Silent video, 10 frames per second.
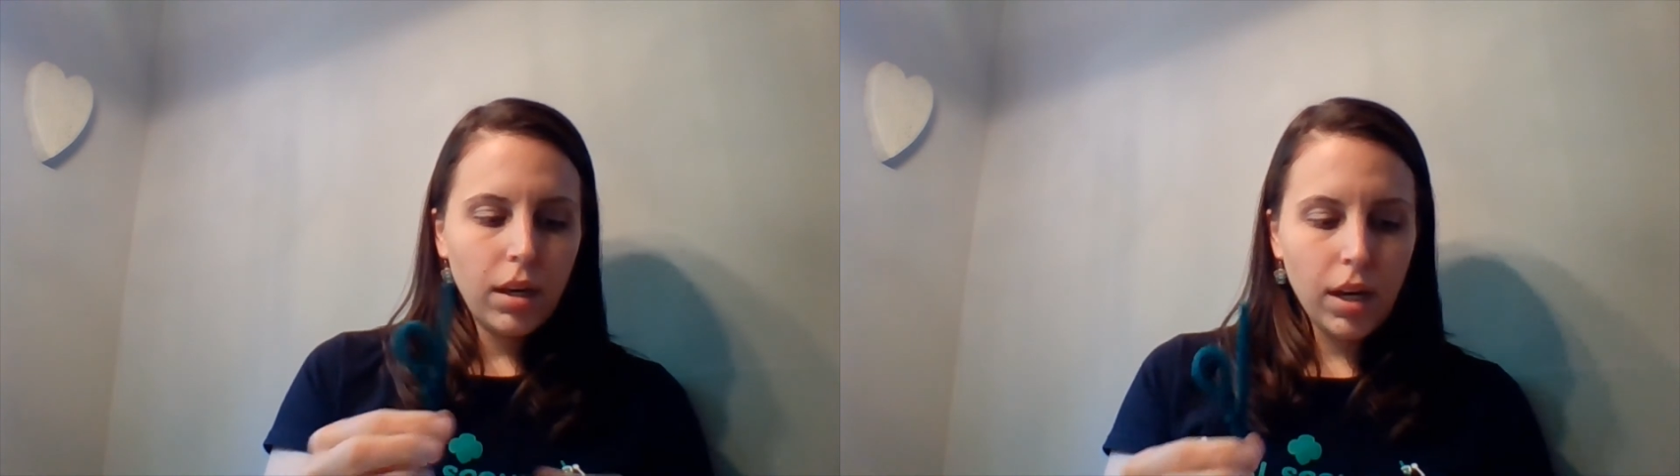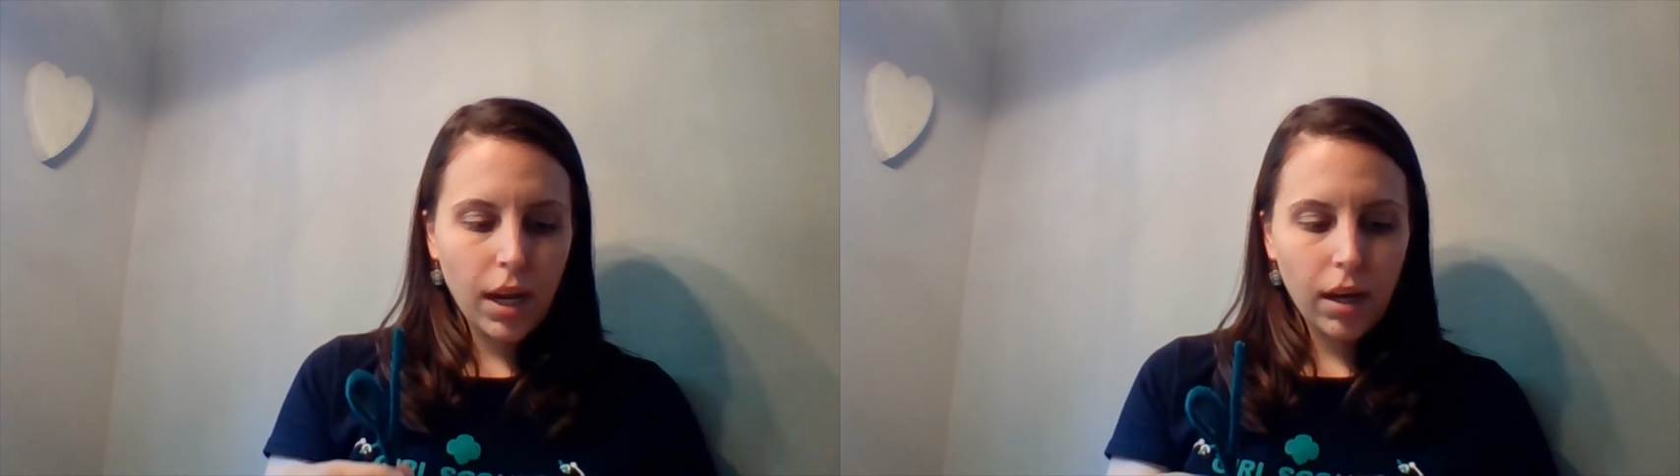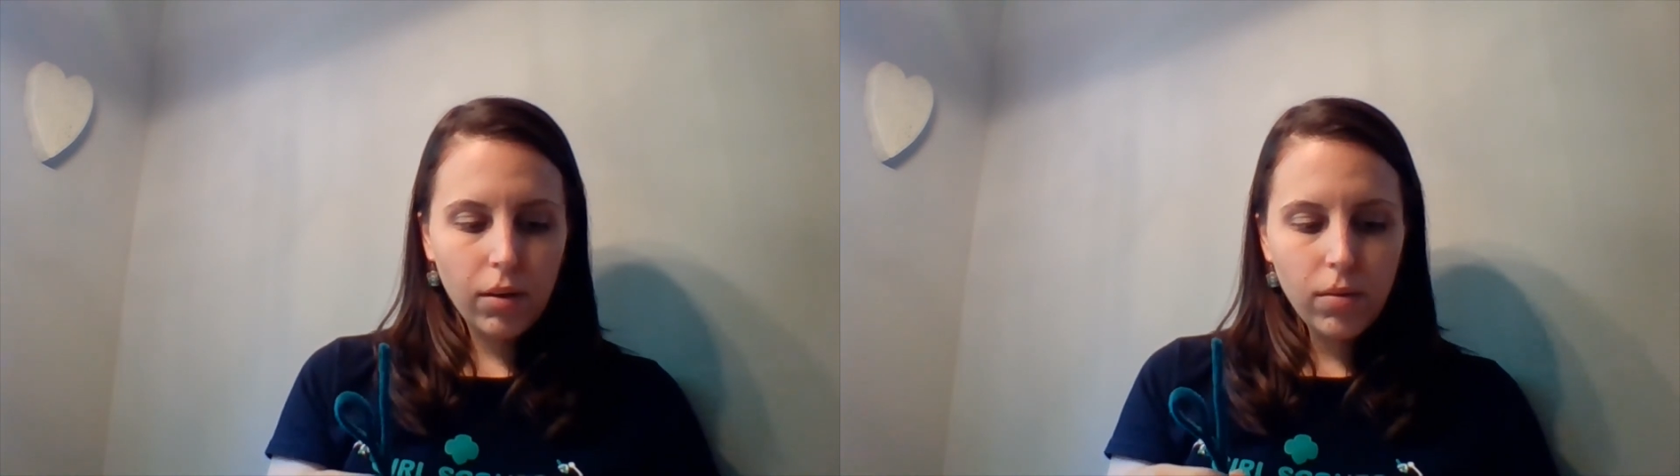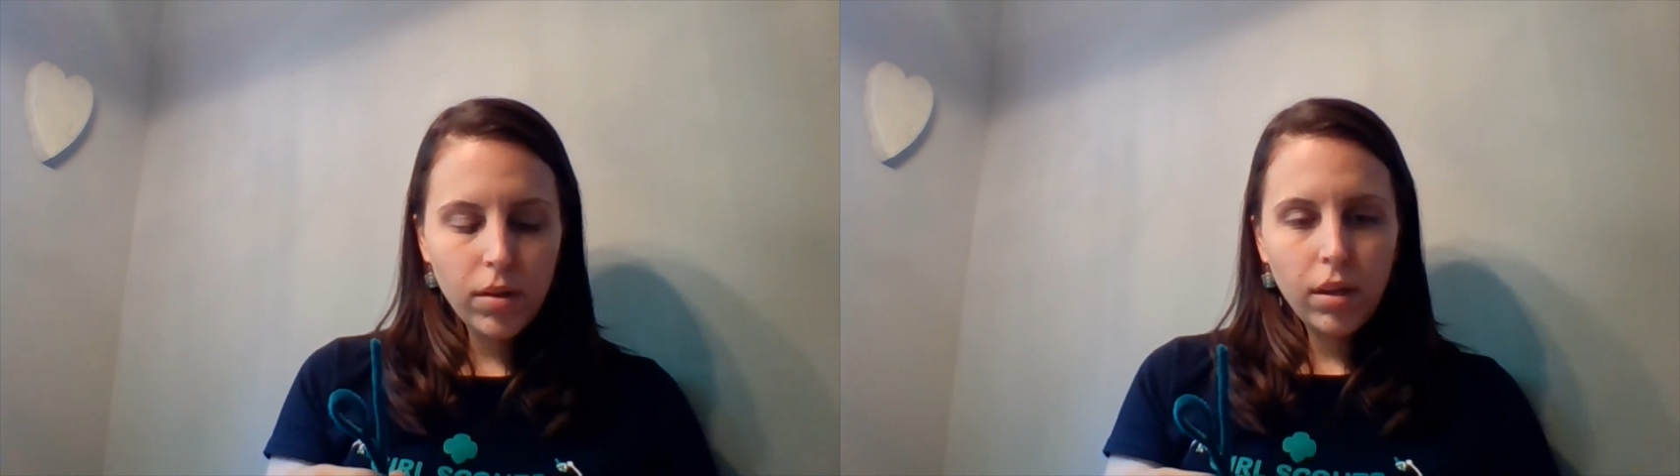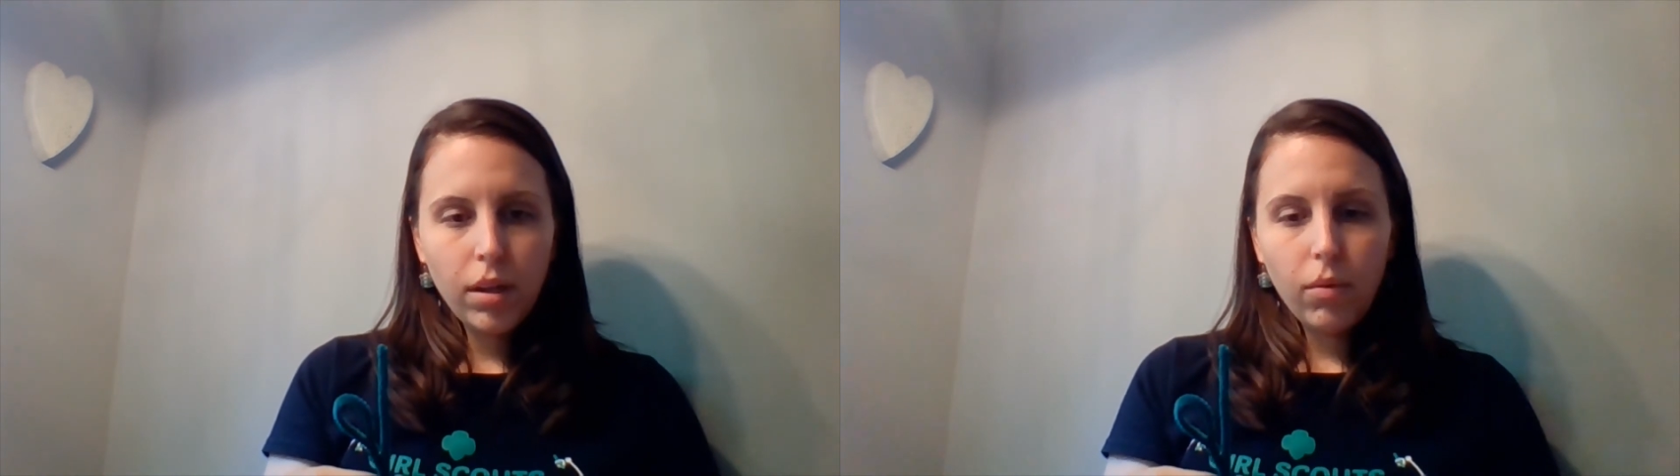Now,
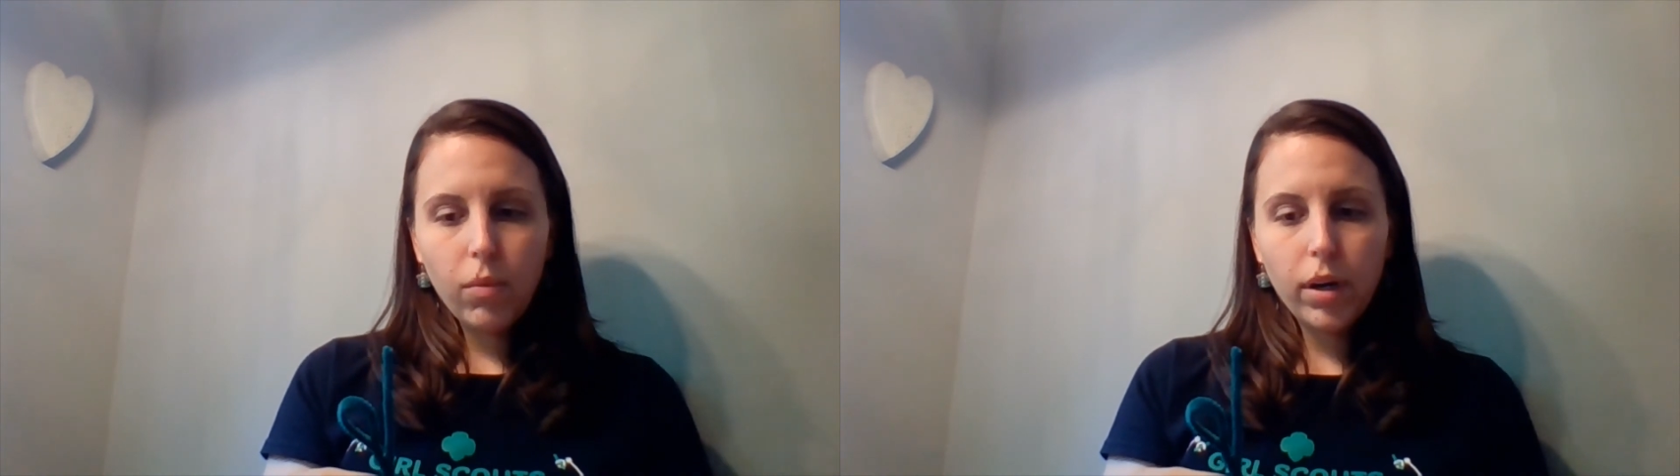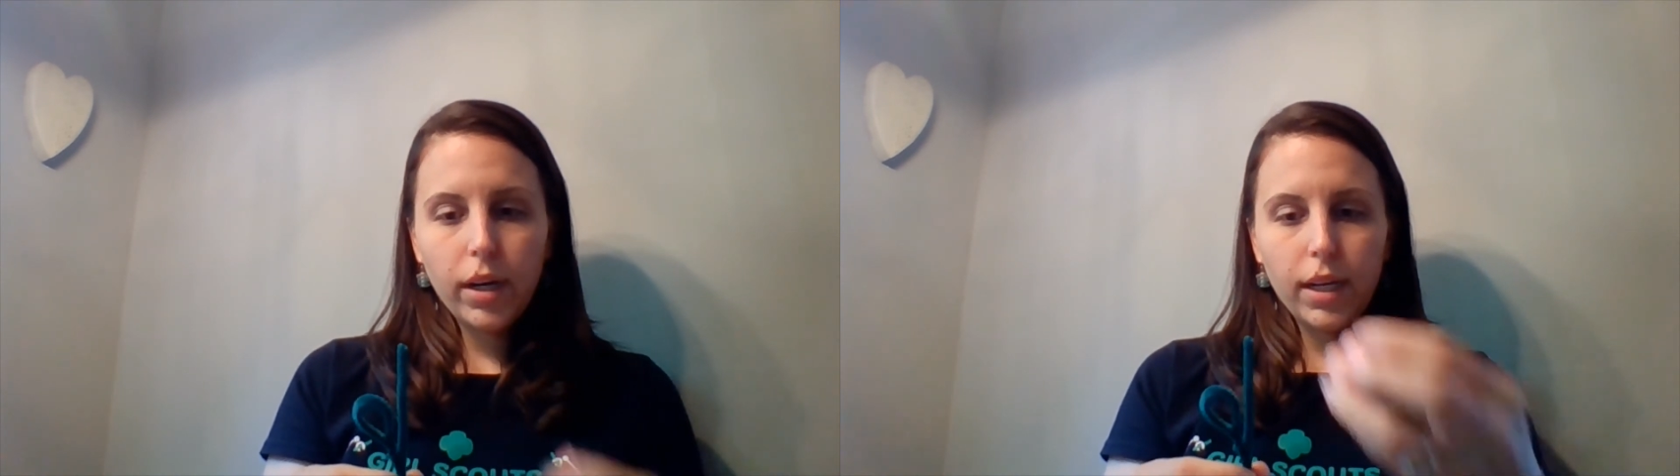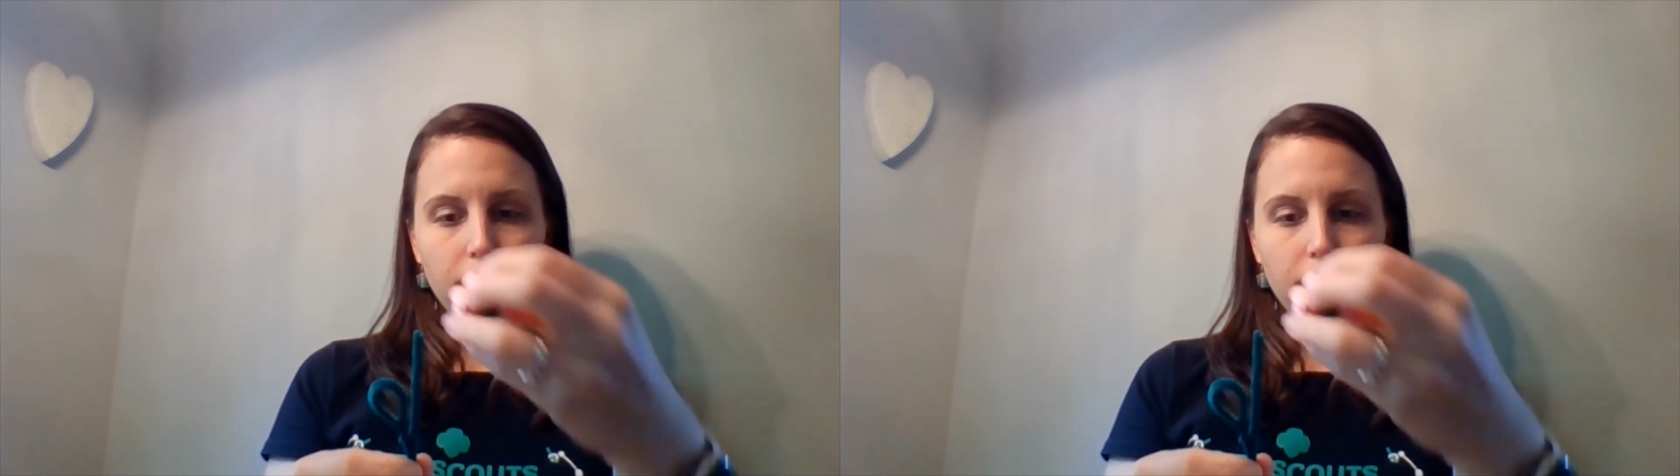we're gonna